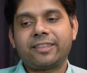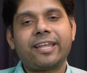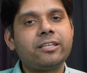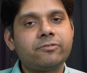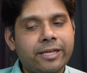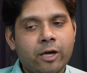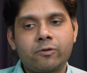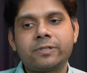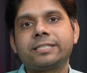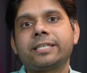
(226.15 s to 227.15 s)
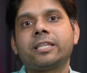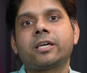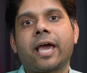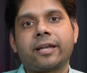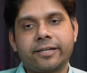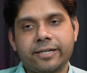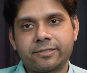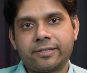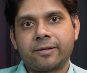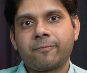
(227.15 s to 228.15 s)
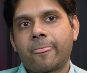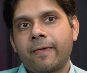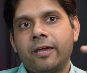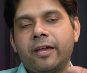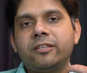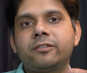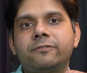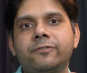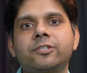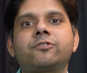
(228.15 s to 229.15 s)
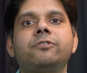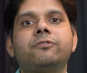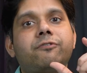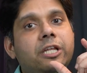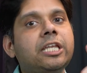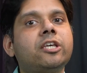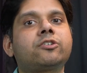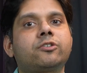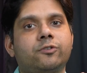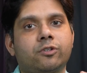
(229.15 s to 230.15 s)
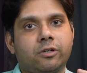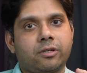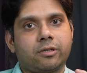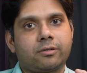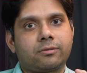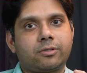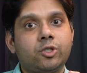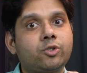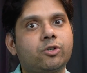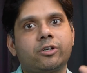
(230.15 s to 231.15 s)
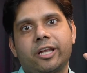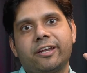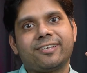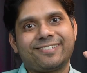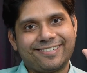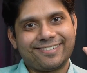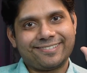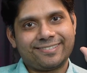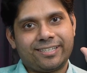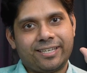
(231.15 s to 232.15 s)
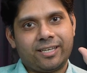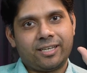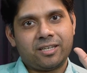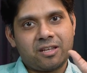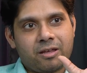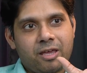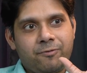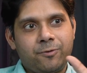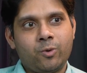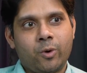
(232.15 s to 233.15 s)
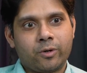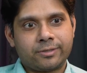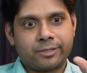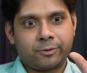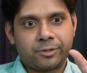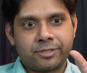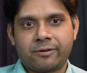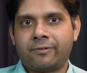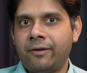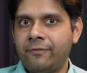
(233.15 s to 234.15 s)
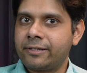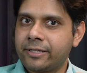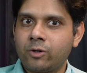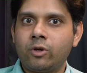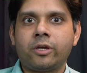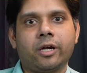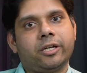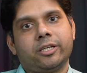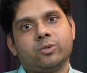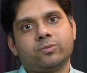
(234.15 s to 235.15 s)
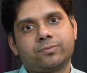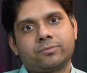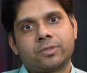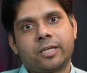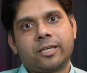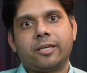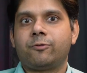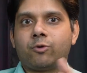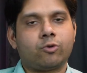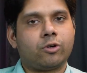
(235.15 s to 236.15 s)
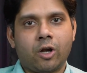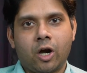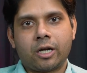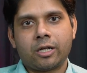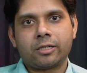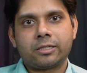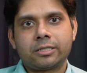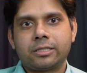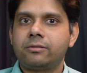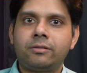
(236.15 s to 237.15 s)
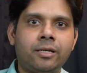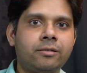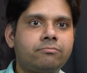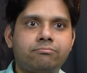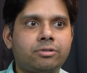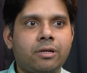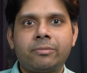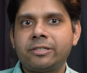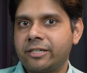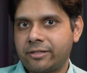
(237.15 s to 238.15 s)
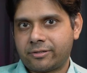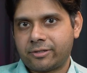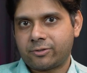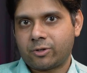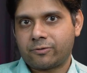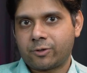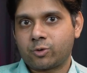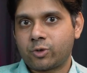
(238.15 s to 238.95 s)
And that is why I always say the candidates that in the first 15 years of your career, you should try industry. If you could survive it, then only continue. If you could not, then probably the industry is not for you.